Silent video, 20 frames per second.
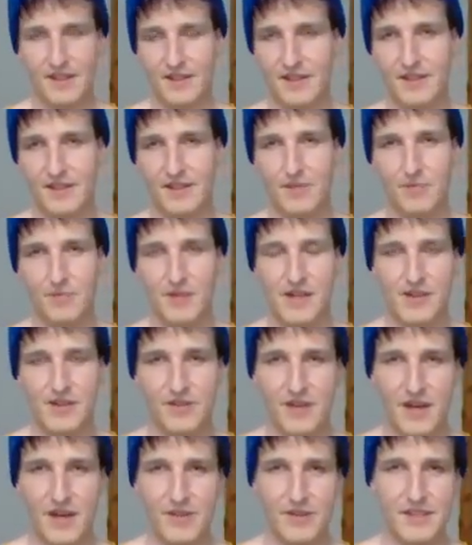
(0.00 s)
the
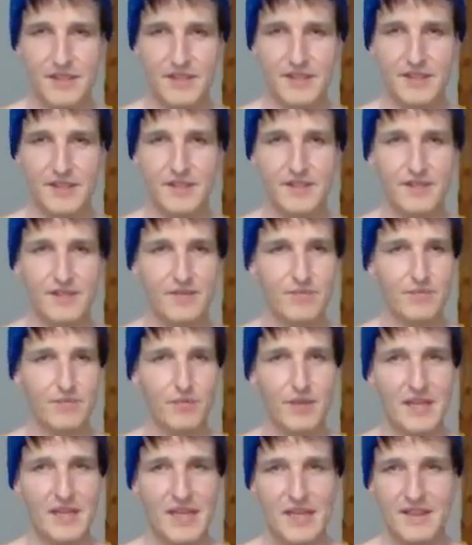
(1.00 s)
billionaires, and
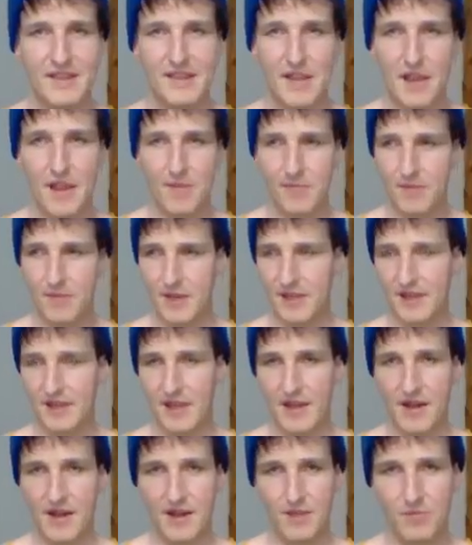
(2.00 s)
we need them,
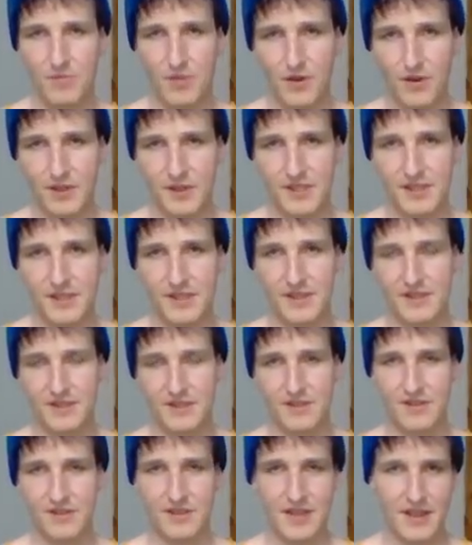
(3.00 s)
they are important, the
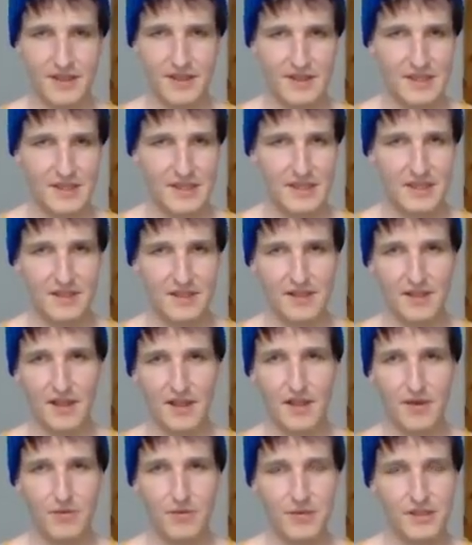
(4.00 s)
society needs
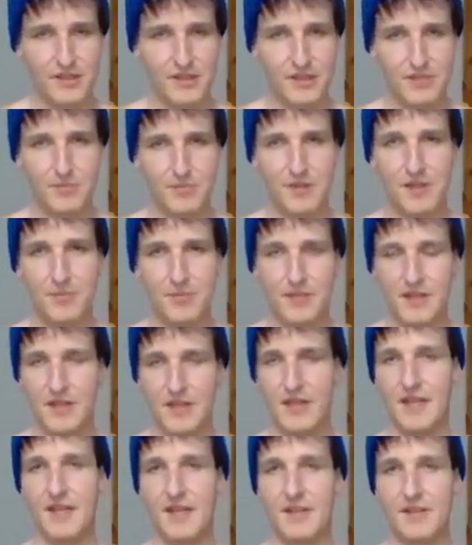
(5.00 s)
rich people
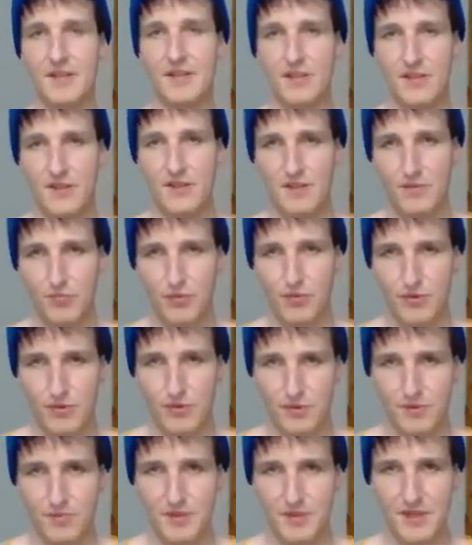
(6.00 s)
and
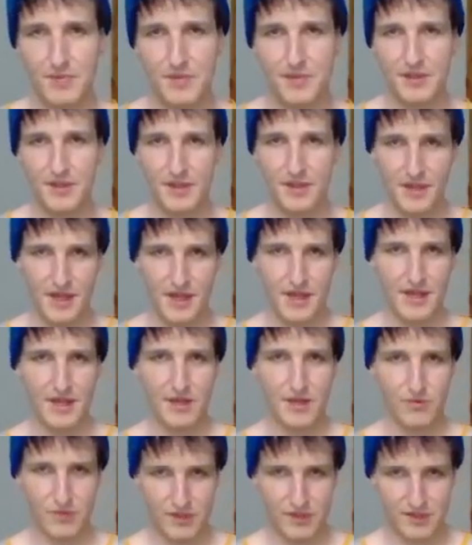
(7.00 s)
poor people,
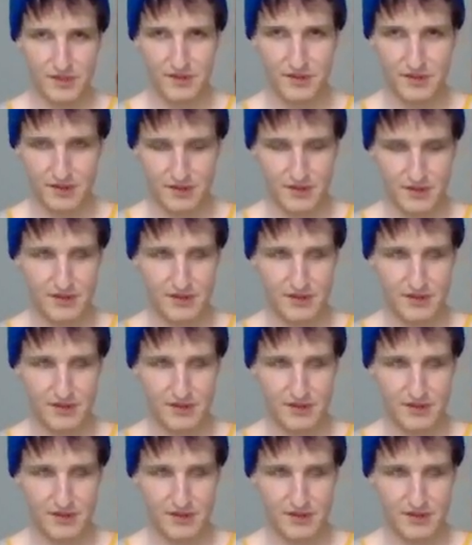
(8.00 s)
which is